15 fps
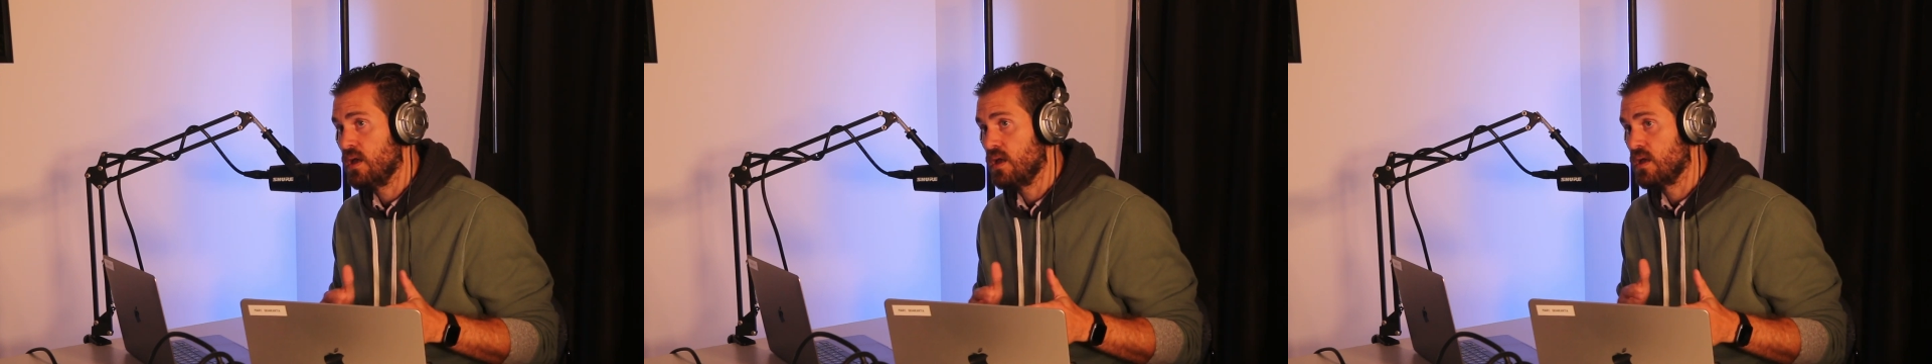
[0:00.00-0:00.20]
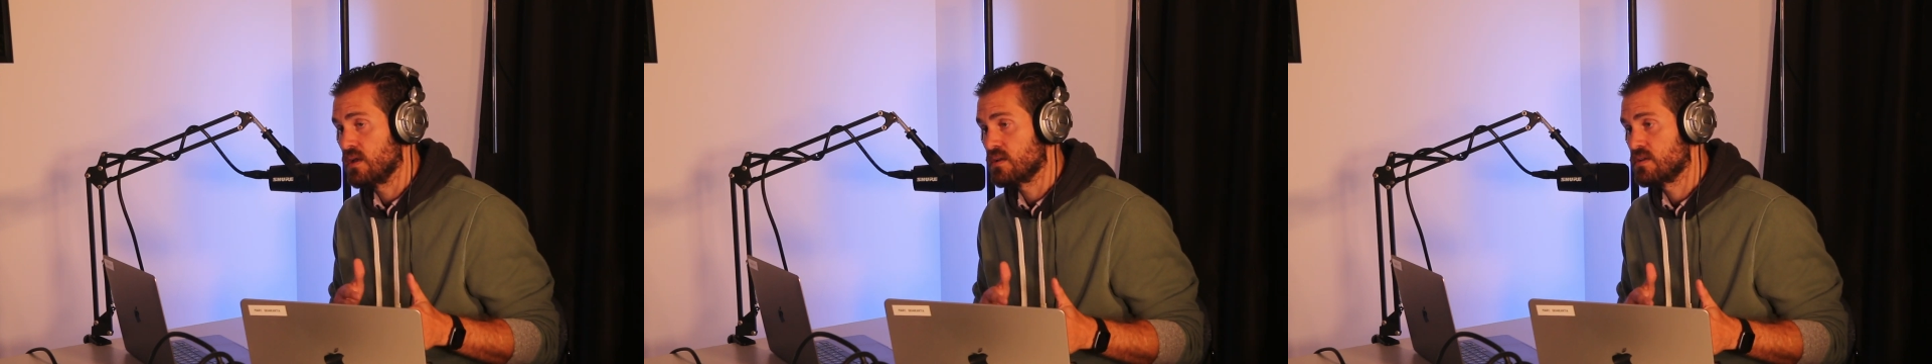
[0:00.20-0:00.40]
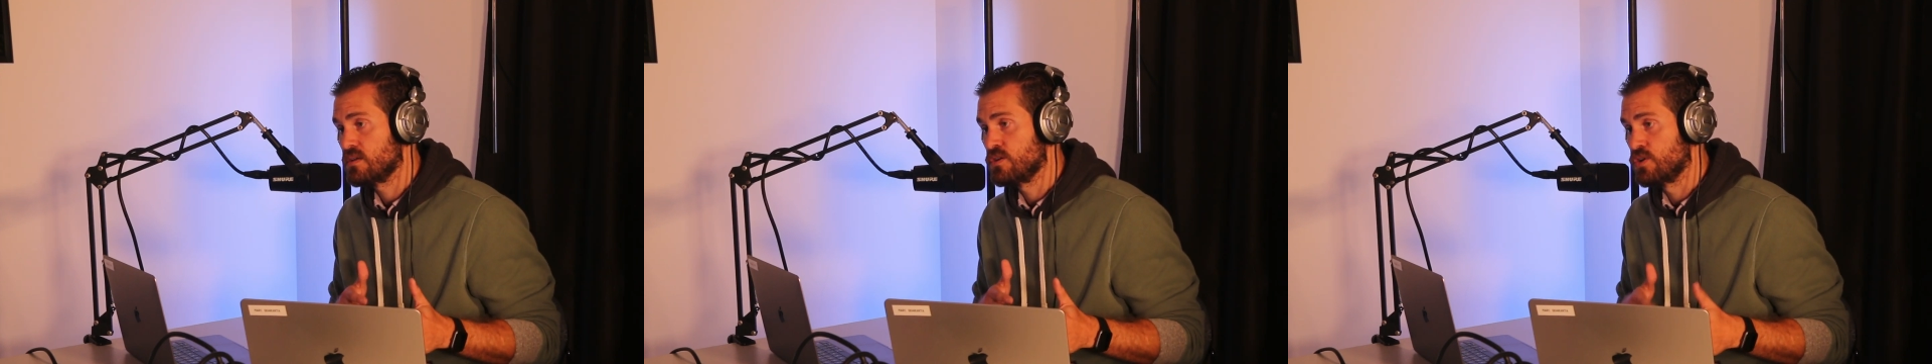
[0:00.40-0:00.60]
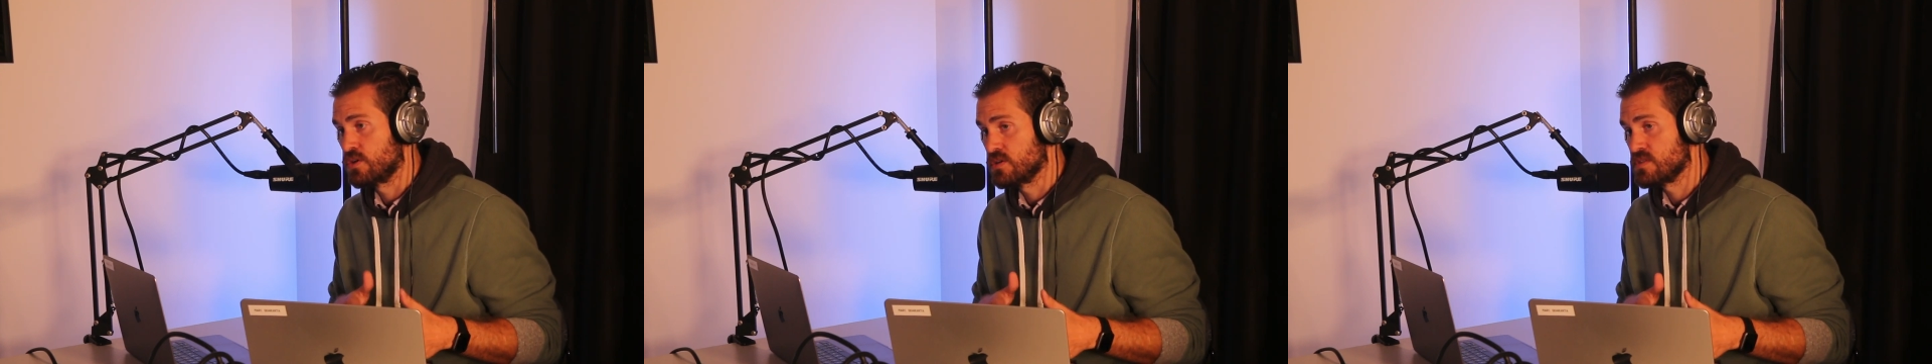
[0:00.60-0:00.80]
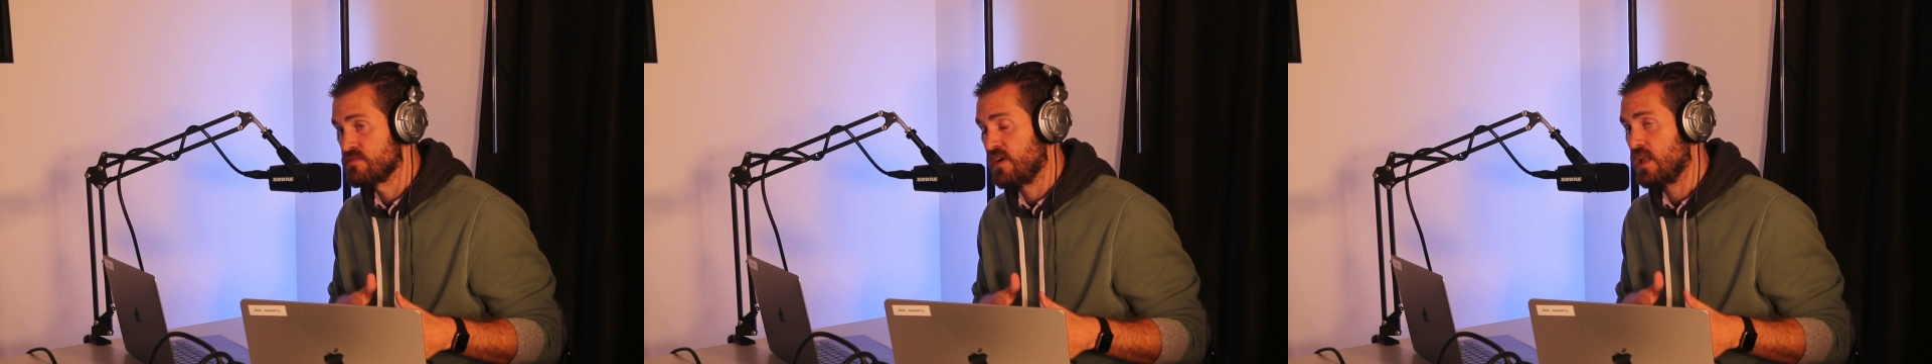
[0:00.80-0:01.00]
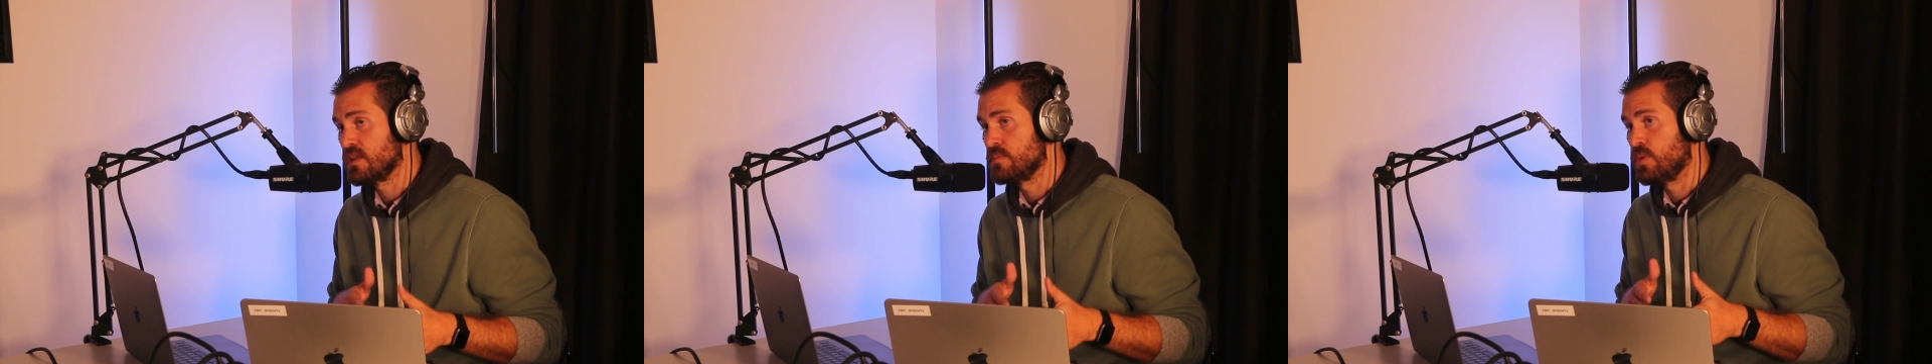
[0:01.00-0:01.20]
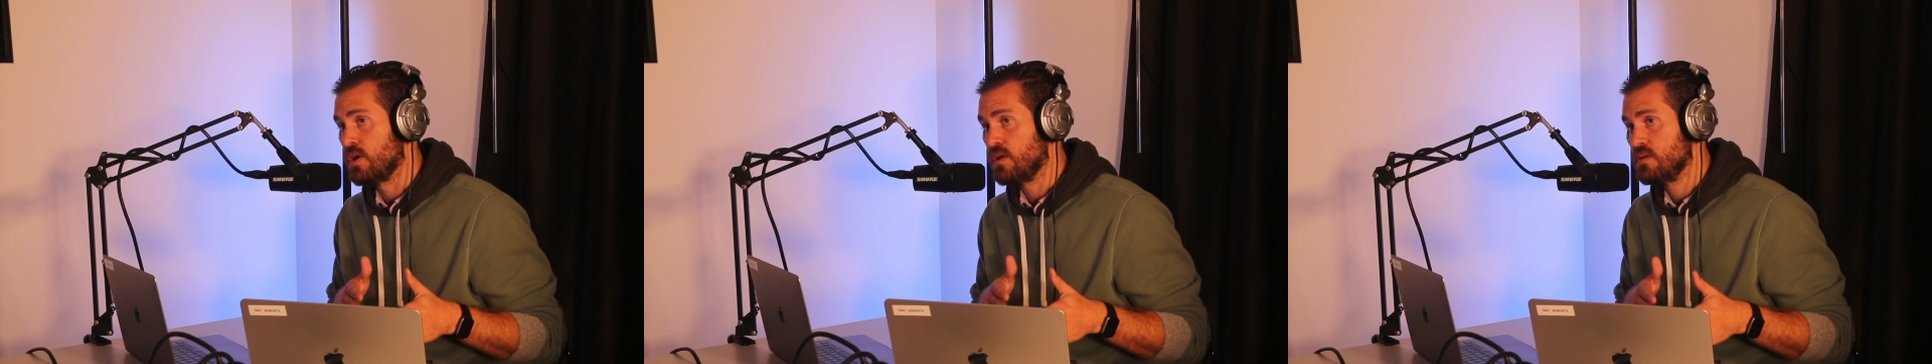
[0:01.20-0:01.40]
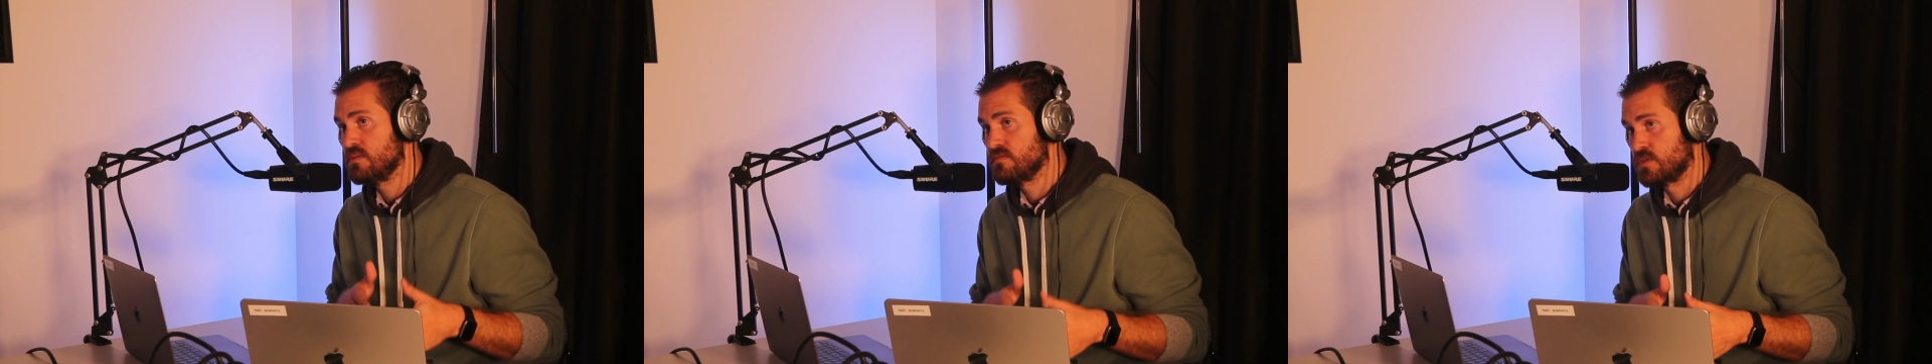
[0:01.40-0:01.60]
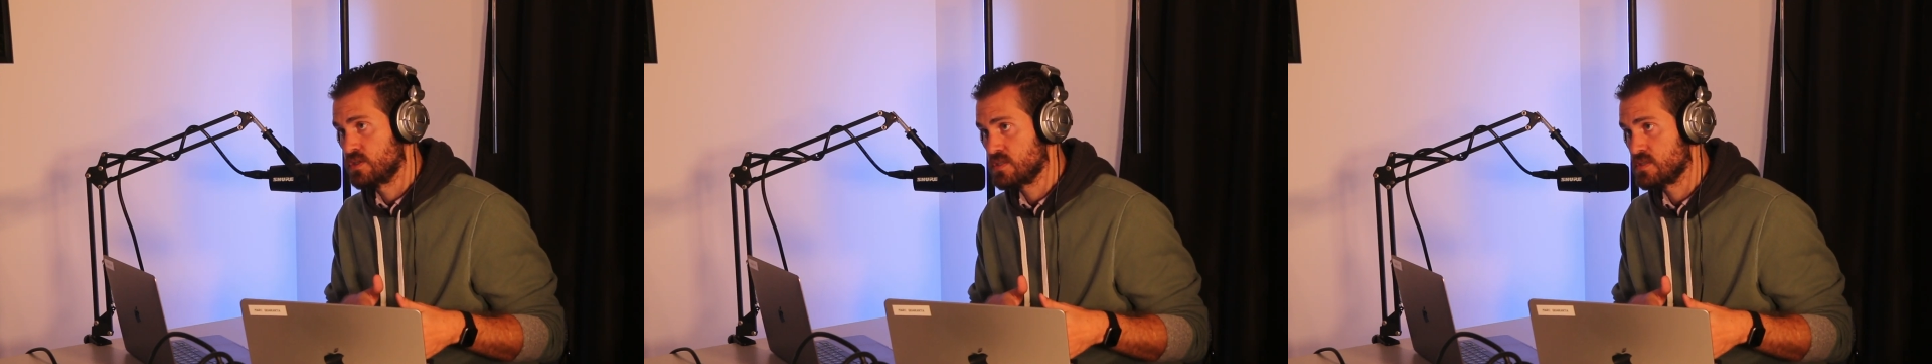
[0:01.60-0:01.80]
uh, girls volleyball